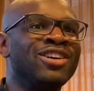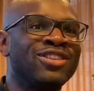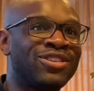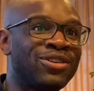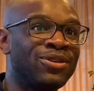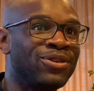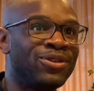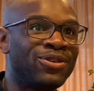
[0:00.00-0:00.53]

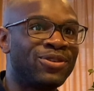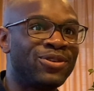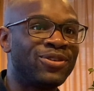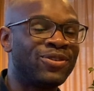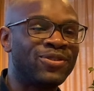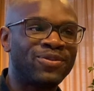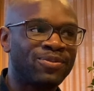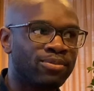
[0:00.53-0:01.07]

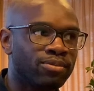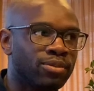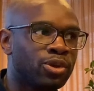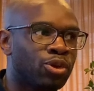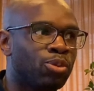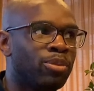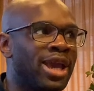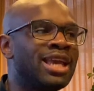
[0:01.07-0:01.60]
to,
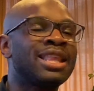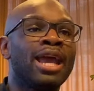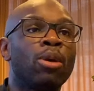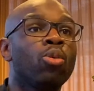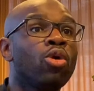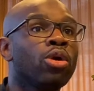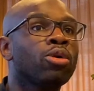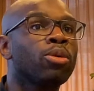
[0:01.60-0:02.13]
to make their
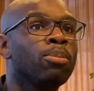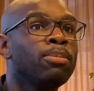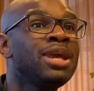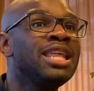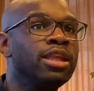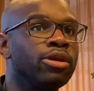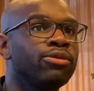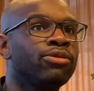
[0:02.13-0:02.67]
work
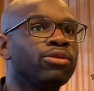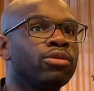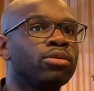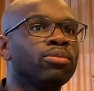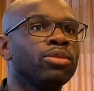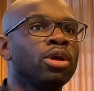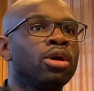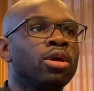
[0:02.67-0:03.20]
meaningful,
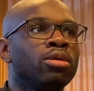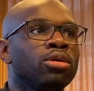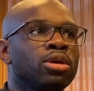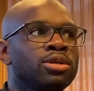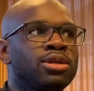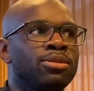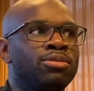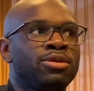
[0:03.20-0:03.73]

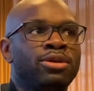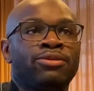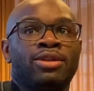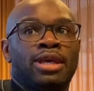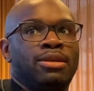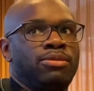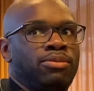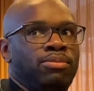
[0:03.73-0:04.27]
because I believe
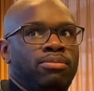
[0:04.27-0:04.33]
that